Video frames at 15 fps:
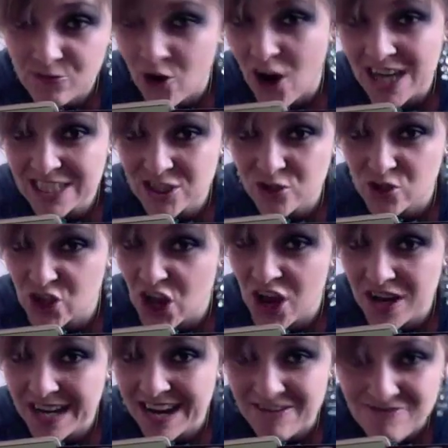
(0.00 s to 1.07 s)
ride your
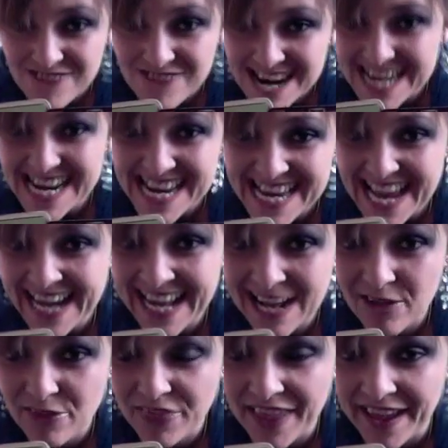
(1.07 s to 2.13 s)
journey, really get
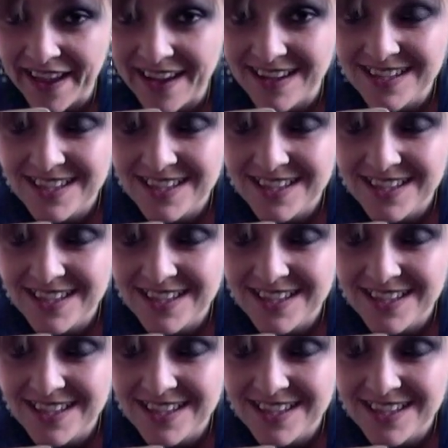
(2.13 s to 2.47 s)
out there.